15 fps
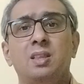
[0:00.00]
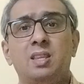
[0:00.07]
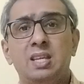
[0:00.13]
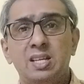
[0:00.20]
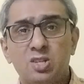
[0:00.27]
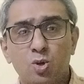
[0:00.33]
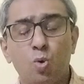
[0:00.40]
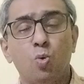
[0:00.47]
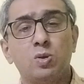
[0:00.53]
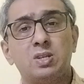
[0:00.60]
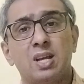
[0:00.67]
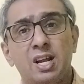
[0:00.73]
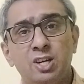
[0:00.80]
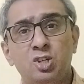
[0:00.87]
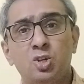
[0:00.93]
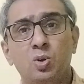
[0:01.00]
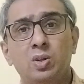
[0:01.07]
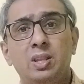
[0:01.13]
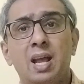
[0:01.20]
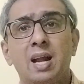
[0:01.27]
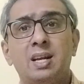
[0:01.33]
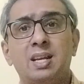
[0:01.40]
These courts
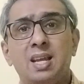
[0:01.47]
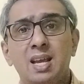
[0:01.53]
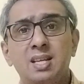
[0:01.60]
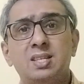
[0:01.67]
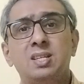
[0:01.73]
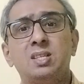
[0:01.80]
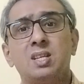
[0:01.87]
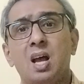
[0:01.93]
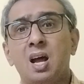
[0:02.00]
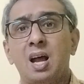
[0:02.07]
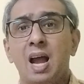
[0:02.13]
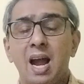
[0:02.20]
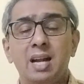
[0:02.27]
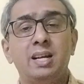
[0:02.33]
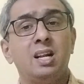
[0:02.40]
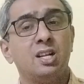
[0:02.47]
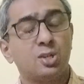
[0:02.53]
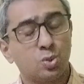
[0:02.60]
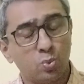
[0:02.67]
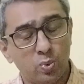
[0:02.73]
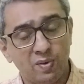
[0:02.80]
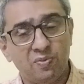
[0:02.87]
ensure that cases are handled
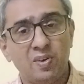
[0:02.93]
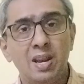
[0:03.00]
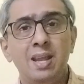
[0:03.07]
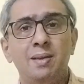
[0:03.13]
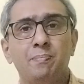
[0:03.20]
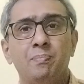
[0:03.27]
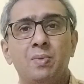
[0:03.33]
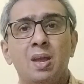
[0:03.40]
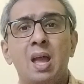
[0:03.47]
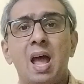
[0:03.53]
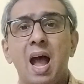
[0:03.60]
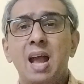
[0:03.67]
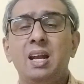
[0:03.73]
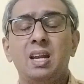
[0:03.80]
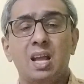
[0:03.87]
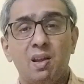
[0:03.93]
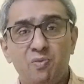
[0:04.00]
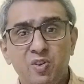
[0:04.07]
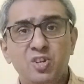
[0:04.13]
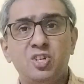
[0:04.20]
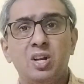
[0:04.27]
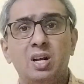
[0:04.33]
swiftly and
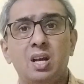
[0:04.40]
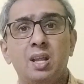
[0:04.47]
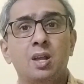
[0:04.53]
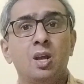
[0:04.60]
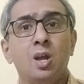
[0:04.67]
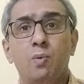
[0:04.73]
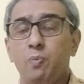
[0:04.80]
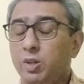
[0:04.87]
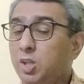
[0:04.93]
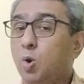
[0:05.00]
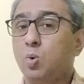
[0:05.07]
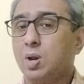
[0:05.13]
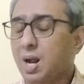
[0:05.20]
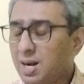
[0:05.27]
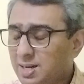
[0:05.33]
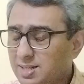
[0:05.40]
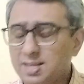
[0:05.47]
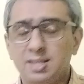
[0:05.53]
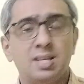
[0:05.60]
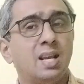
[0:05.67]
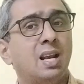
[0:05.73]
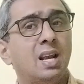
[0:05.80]
efficiently without
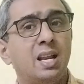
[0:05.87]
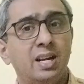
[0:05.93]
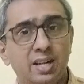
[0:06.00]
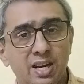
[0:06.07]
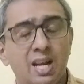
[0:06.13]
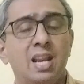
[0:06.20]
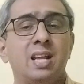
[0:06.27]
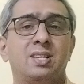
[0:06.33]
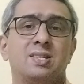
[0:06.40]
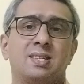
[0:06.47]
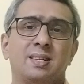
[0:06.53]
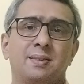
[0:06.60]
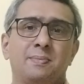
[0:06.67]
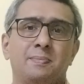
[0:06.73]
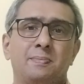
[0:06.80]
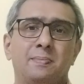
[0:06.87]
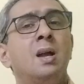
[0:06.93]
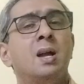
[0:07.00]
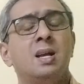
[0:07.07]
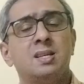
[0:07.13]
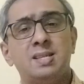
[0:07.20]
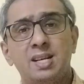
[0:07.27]
unnecessary delays.
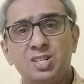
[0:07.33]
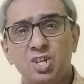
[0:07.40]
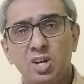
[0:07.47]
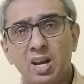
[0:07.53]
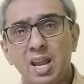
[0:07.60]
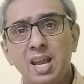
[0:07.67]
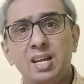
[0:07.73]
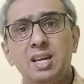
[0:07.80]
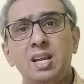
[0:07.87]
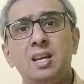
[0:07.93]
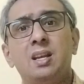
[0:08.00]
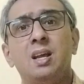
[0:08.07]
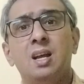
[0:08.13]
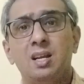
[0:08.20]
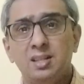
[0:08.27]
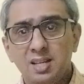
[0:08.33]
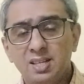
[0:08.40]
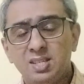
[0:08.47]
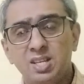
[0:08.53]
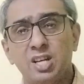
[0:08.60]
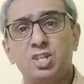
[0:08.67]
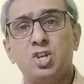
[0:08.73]
Section 18.
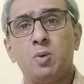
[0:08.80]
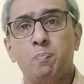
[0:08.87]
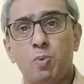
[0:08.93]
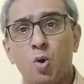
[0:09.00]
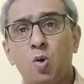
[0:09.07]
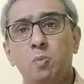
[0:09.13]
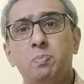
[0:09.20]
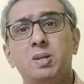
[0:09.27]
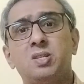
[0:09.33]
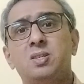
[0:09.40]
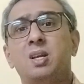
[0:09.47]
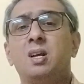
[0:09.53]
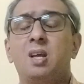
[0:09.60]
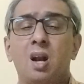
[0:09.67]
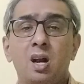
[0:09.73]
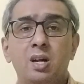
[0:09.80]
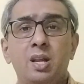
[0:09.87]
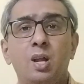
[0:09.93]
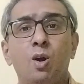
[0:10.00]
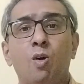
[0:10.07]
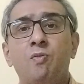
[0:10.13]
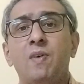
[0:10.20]
This section prohibits the
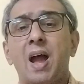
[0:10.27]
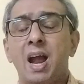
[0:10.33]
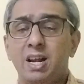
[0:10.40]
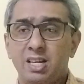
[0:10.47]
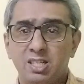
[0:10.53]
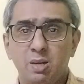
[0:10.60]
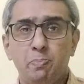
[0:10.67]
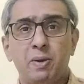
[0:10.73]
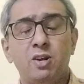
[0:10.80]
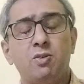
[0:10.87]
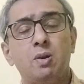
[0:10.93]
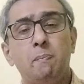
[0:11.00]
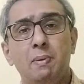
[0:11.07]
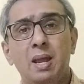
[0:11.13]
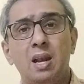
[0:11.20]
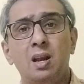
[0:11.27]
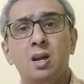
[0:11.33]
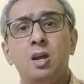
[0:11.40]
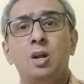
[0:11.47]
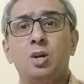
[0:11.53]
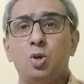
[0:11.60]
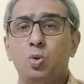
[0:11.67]
granting of anticipatory
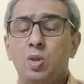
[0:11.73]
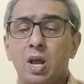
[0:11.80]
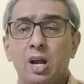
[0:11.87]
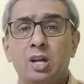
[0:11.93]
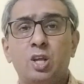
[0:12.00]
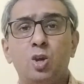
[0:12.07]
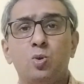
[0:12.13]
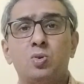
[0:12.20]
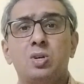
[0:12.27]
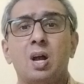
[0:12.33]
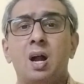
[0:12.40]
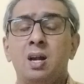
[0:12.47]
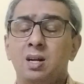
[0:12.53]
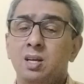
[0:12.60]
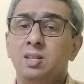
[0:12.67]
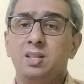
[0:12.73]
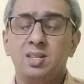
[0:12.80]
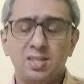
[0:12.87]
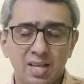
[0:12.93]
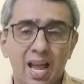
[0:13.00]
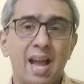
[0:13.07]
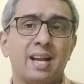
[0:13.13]
bail to the accused under
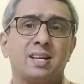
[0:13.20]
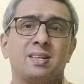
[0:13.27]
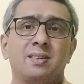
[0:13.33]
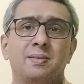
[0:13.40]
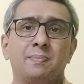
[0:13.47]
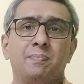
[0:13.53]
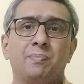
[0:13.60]
this act,